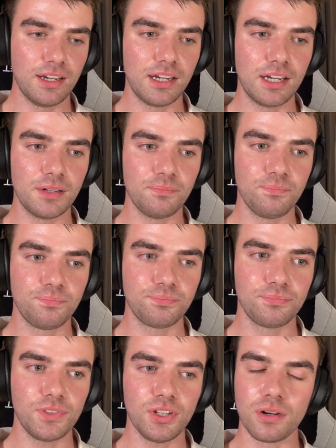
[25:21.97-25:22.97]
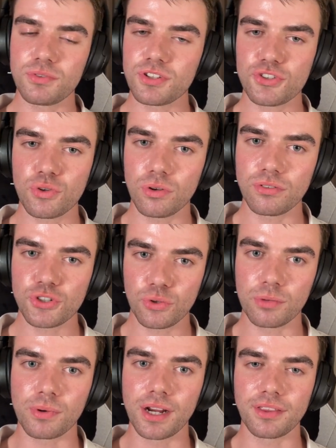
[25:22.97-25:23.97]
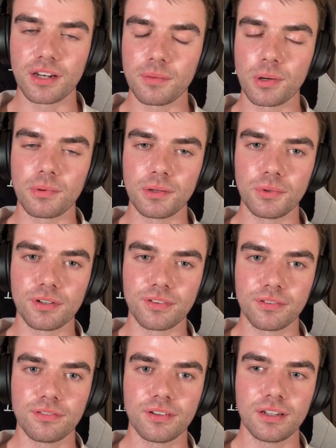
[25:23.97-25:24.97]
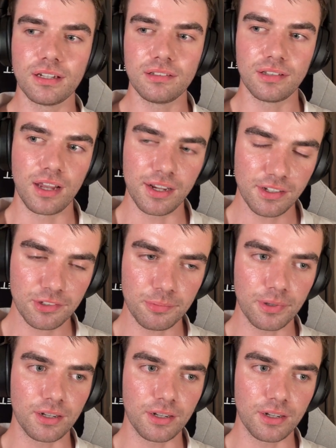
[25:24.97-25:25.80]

It was a shorter break than I probably would have liked,